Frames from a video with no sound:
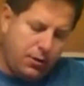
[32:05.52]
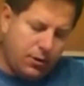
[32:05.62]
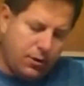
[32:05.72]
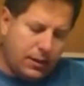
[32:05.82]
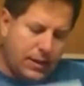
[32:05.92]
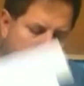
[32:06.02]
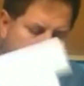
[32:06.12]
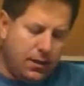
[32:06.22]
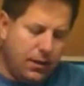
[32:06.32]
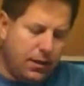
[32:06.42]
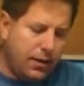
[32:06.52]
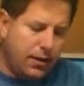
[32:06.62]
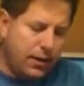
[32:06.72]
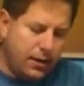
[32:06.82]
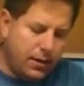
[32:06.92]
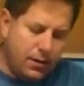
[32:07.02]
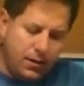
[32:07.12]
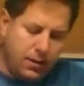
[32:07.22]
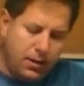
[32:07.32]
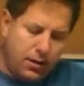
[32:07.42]
Just like that, and
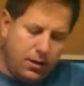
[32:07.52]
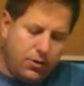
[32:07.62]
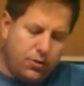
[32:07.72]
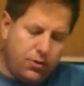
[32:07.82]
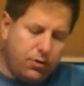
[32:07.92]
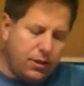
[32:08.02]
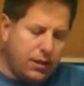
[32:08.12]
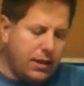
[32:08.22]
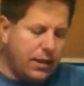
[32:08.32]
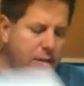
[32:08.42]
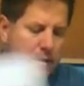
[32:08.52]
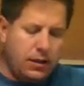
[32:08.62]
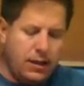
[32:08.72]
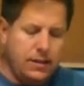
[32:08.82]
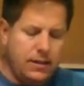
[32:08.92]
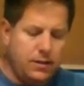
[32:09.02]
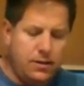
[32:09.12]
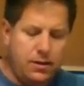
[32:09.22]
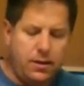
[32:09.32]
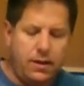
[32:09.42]
so that it slides
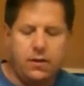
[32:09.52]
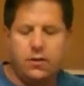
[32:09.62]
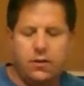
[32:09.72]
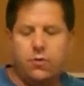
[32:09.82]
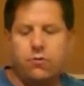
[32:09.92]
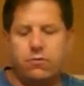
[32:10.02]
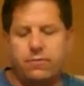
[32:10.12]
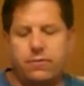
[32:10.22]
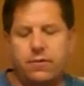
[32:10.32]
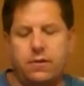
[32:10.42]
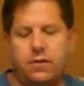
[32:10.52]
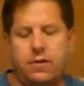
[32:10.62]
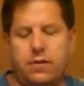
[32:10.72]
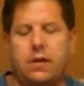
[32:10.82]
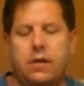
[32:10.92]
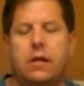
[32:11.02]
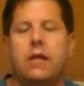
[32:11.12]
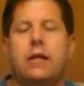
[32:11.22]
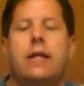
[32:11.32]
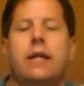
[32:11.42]
into the groove.
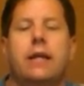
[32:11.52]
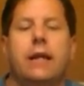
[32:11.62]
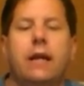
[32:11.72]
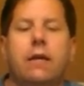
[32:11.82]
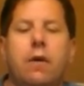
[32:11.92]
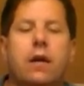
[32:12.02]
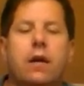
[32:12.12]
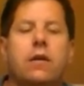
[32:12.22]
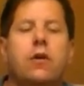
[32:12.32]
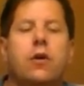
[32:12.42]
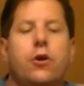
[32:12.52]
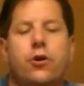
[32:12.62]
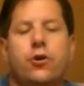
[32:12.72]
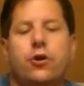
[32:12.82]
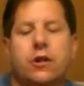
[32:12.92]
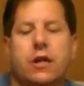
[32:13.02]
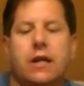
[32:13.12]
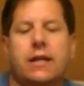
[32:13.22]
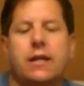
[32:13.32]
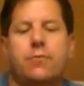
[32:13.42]
And then later on, you'll just
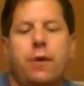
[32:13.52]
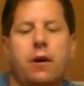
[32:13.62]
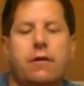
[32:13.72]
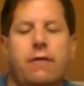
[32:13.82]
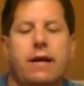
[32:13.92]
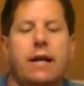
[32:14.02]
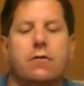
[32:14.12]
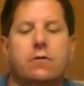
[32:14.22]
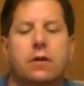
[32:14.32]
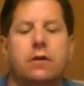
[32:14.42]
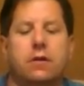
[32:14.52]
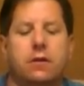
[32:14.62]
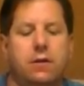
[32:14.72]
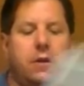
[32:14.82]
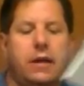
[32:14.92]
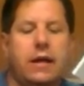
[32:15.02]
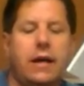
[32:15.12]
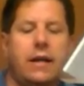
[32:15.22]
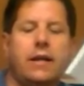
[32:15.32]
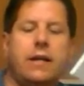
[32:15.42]
cut this part right out, like I
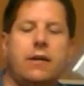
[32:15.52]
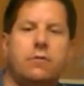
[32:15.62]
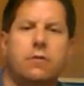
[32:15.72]
did here.